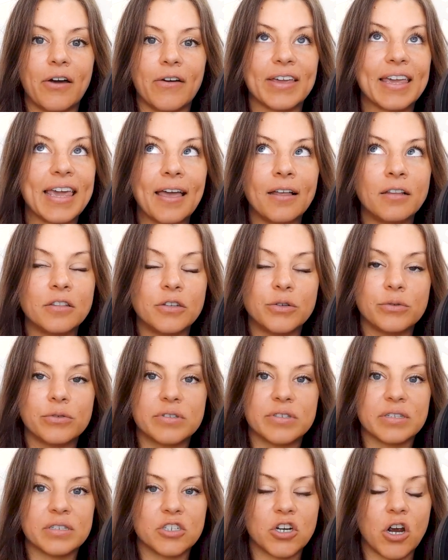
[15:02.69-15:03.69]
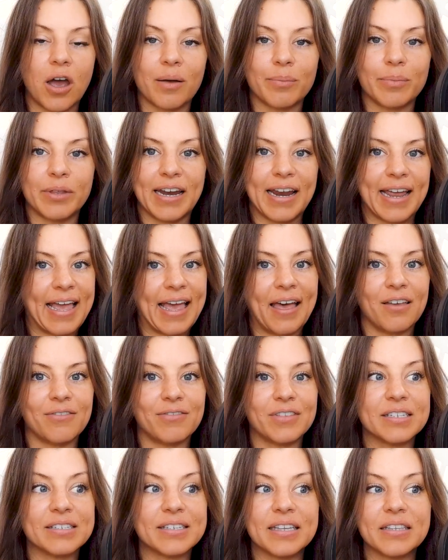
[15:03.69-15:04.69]
I can't lose this job that I
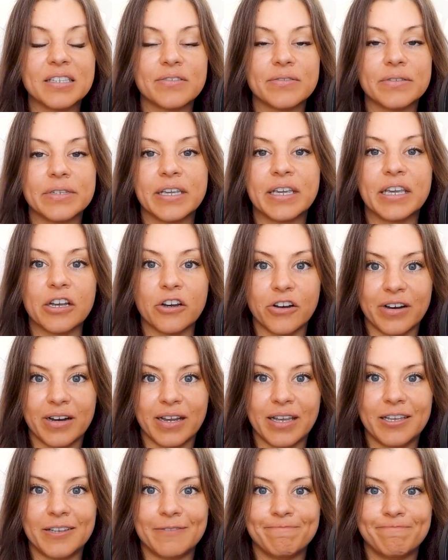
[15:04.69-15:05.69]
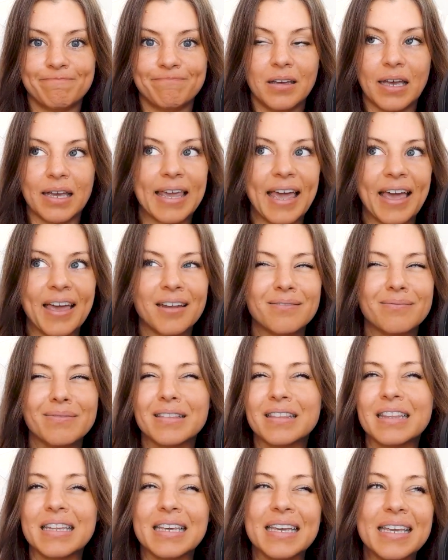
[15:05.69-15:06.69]
have, this sense of security. I can't
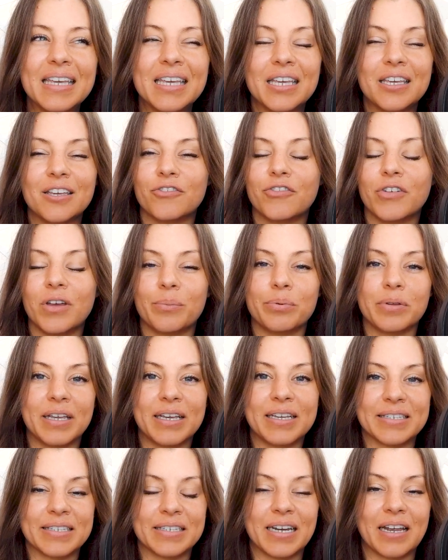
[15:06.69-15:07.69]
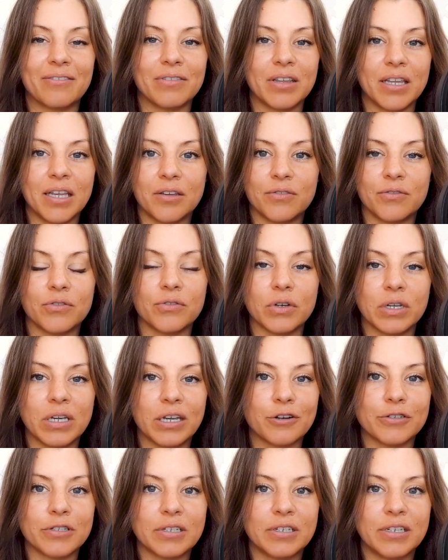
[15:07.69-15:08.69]
leave a place that I've lived for
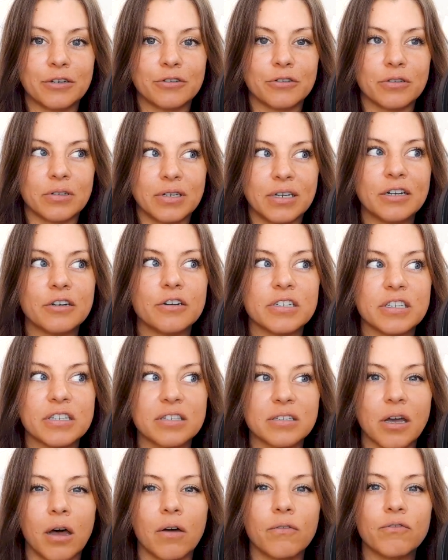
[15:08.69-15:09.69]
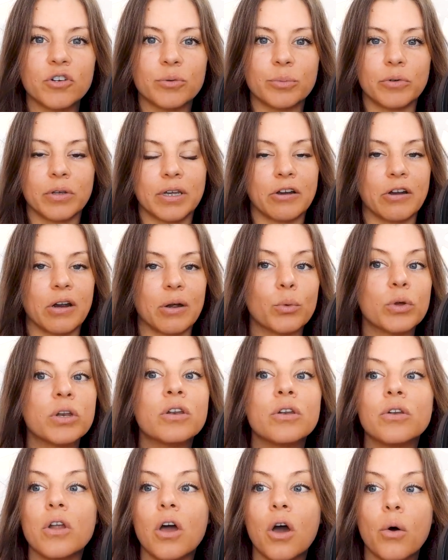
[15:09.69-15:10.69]
years and years and years. It's comfortable here. I
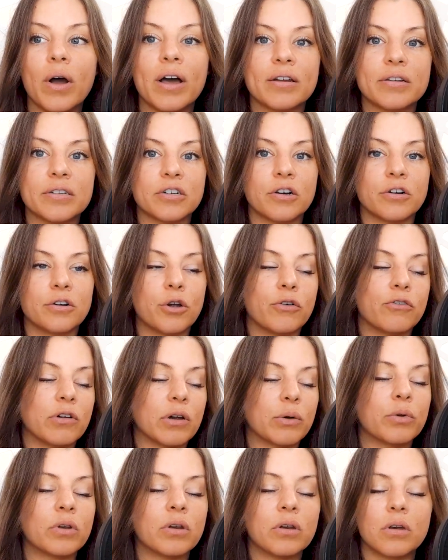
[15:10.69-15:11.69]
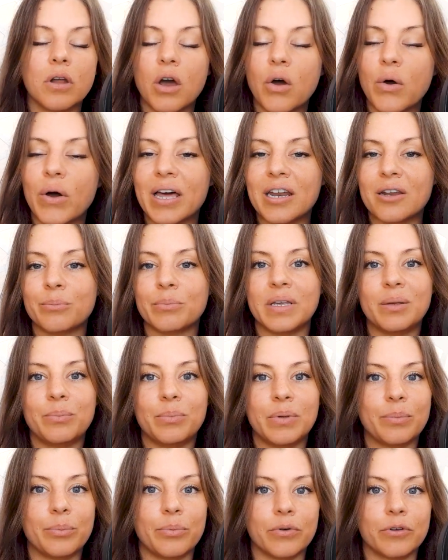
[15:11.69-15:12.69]
wouldn't know how to start over. I wouldn't know how to meet
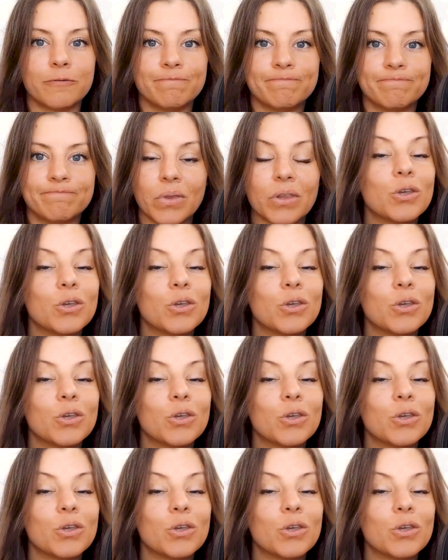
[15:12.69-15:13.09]
people.